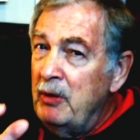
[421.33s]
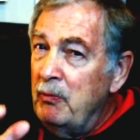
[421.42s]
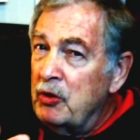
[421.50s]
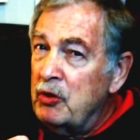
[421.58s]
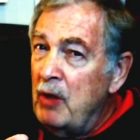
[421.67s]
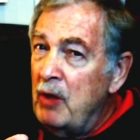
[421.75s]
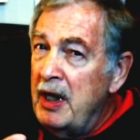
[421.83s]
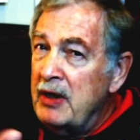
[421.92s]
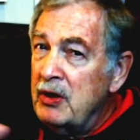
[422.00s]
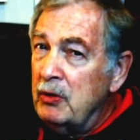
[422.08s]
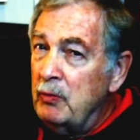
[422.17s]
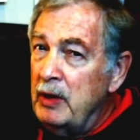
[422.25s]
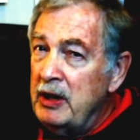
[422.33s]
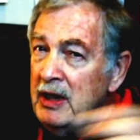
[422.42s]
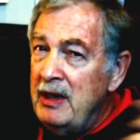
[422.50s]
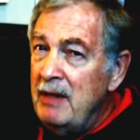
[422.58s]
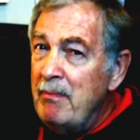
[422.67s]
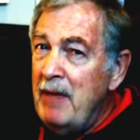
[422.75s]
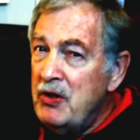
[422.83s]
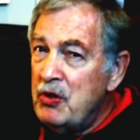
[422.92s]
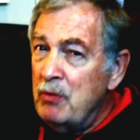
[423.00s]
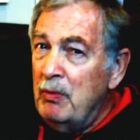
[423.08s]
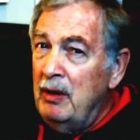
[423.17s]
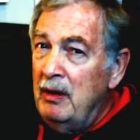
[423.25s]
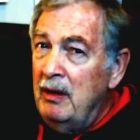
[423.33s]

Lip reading: was strange because we did the measurement,